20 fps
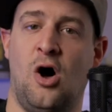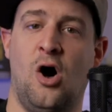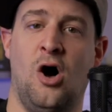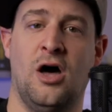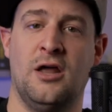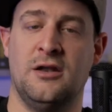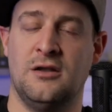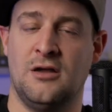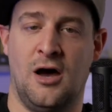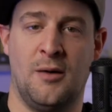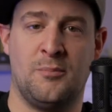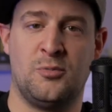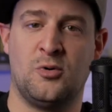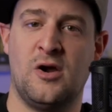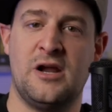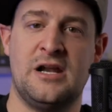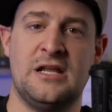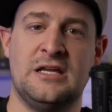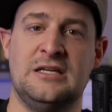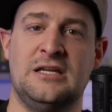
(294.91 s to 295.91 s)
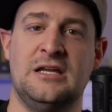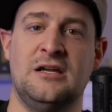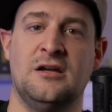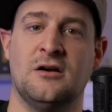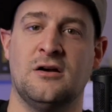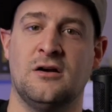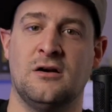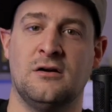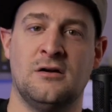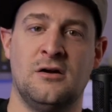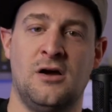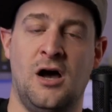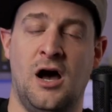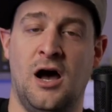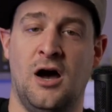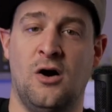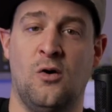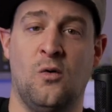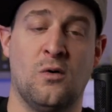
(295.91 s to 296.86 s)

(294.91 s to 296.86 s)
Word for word: on upgrading gear uh,